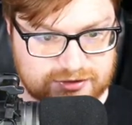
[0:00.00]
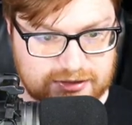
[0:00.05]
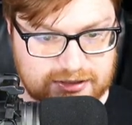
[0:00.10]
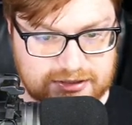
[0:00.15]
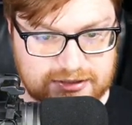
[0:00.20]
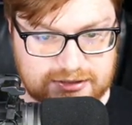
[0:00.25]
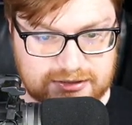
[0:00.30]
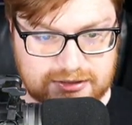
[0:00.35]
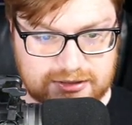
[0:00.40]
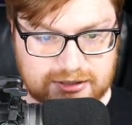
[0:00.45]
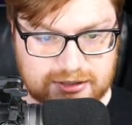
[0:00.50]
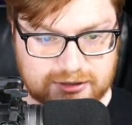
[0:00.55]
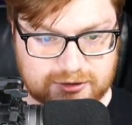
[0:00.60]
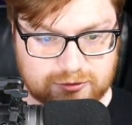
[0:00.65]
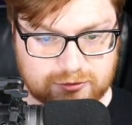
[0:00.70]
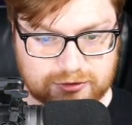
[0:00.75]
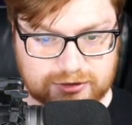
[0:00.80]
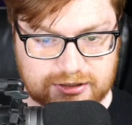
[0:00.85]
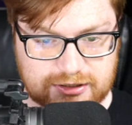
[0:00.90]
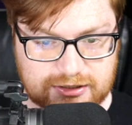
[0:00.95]
hey,
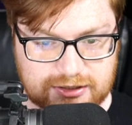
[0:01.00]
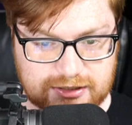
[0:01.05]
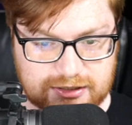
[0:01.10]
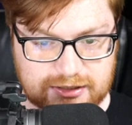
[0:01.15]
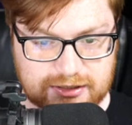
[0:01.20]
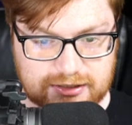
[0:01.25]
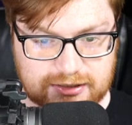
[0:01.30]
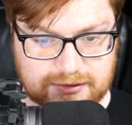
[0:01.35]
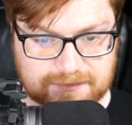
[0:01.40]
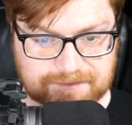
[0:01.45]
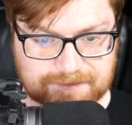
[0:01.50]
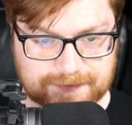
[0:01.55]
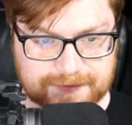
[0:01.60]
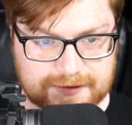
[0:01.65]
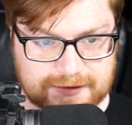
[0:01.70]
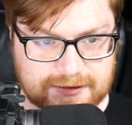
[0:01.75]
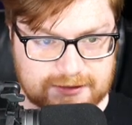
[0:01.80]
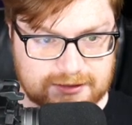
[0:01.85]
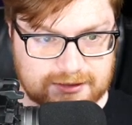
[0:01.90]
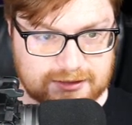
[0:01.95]
create a
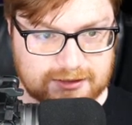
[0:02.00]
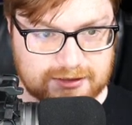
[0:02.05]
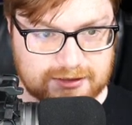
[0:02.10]
uh,